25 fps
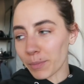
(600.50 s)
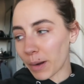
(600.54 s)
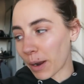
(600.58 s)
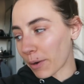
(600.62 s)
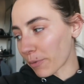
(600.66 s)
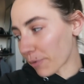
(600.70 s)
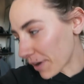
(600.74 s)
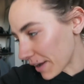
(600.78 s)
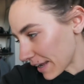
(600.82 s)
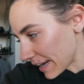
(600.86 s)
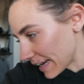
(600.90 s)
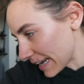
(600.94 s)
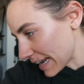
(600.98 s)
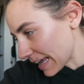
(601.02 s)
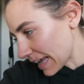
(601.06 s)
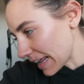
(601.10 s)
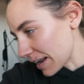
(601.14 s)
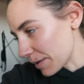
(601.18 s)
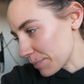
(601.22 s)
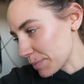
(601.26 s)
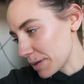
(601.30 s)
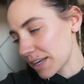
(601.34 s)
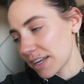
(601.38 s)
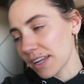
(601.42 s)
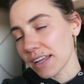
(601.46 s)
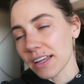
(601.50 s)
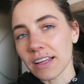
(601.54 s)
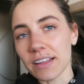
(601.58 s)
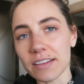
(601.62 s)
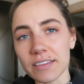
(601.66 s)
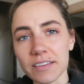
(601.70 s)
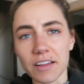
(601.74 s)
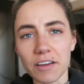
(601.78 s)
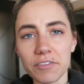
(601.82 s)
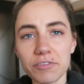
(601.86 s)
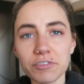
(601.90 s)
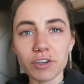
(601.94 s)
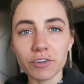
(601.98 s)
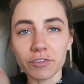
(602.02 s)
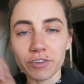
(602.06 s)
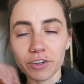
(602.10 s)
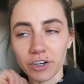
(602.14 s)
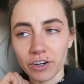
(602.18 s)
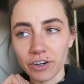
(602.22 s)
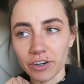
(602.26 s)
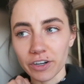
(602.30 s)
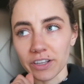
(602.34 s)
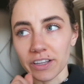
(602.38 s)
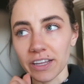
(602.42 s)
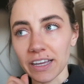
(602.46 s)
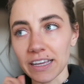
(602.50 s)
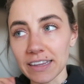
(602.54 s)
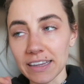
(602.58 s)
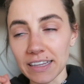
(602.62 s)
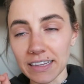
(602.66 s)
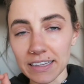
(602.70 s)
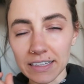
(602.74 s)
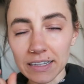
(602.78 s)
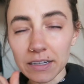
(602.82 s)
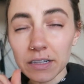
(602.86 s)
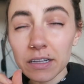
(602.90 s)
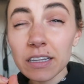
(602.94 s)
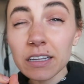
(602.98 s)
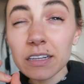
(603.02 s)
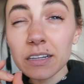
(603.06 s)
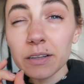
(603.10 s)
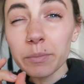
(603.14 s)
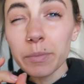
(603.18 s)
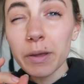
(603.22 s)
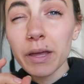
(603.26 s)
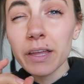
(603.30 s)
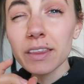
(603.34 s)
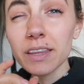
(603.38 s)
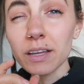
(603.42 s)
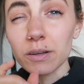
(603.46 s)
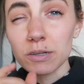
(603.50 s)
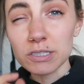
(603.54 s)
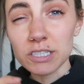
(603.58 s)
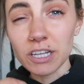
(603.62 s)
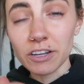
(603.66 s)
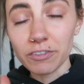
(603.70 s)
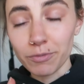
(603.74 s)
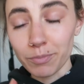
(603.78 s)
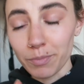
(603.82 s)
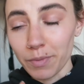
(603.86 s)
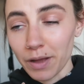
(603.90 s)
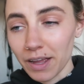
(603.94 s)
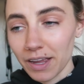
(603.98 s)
my run and I'm eating leftover curry, like the little, little bit that was left of